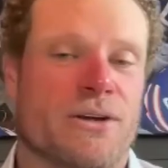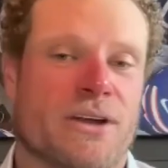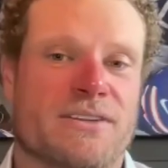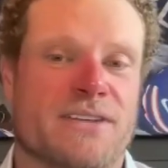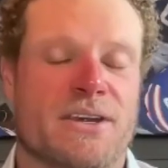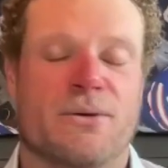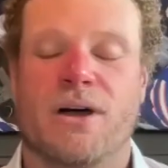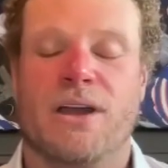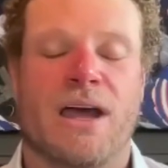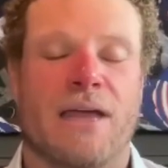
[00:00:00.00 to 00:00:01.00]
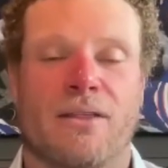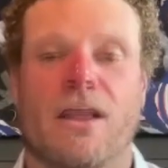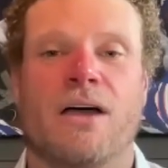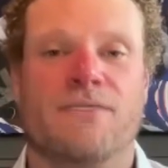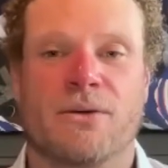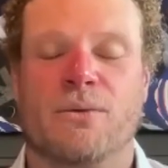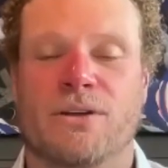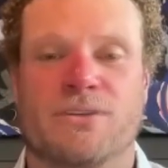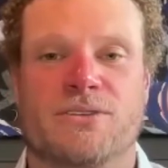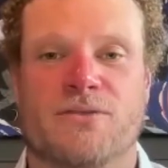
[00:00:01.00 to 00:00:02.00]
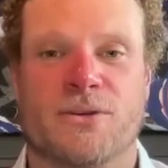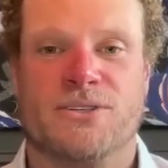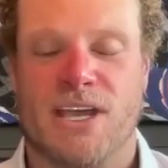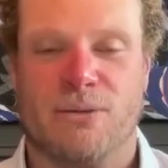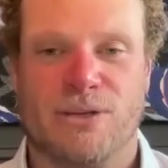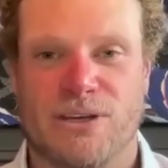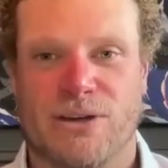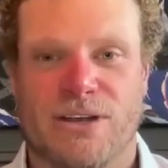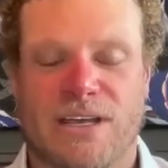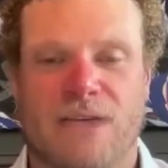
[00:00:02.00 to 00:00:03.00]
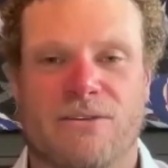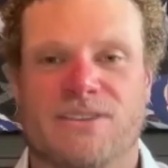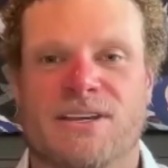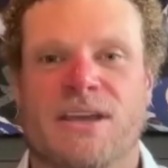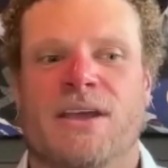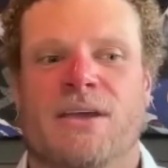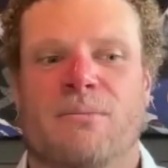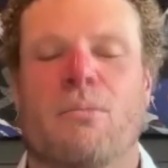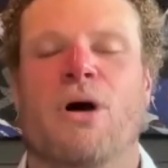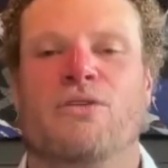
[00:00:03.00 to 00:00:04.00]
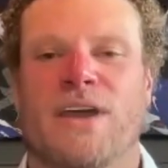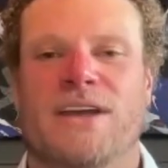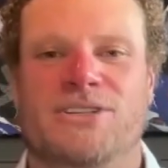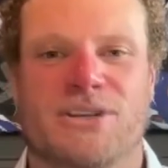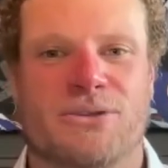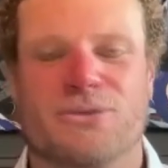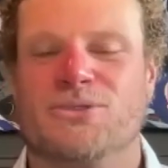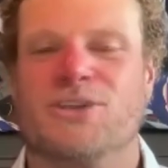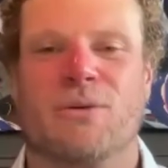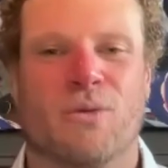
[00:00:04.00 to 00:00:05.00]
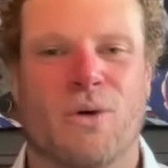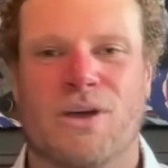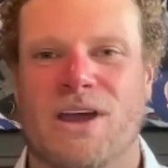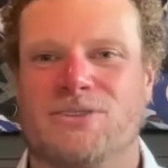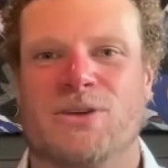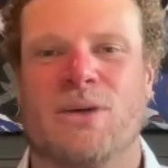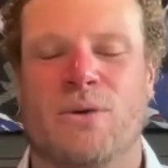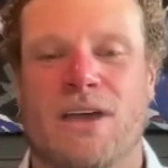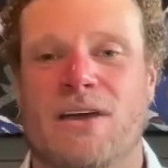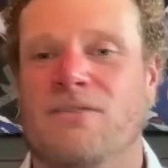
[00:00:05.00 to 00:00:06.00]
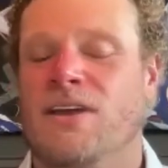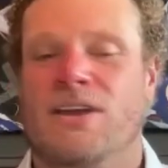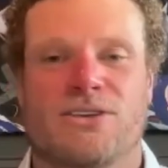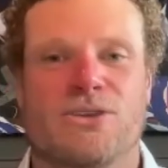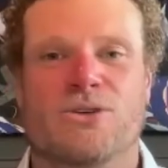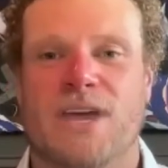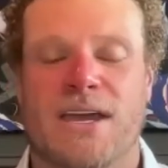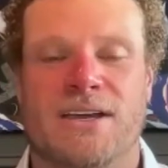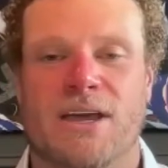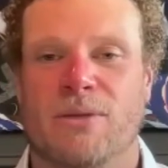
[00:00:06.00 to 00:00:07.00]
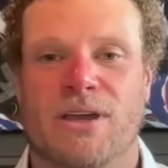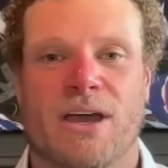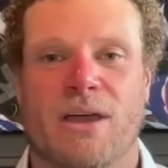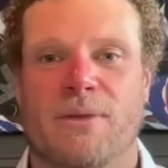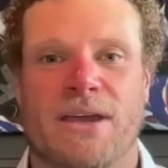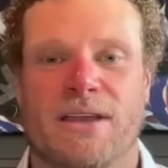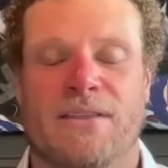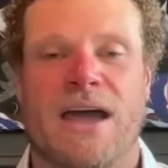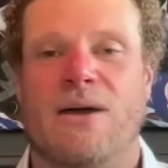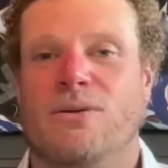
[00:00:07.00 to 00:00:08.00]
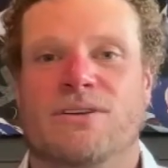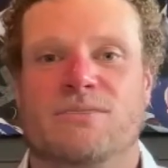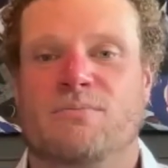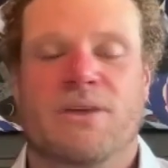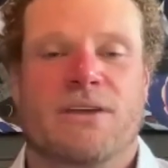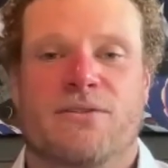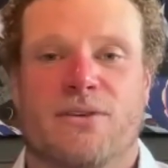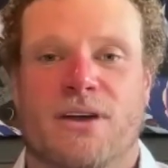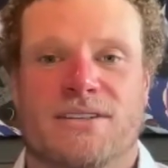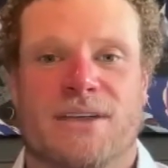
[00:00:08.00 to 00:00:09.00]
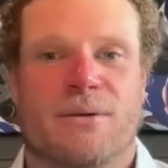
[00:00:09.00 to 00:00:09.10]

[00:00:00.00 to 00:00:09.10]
And I'll tell you what, I loved it when it was the first game of the year. It gave us motivation through summer workouts. Okay, we have UK coming up, and that was big for us.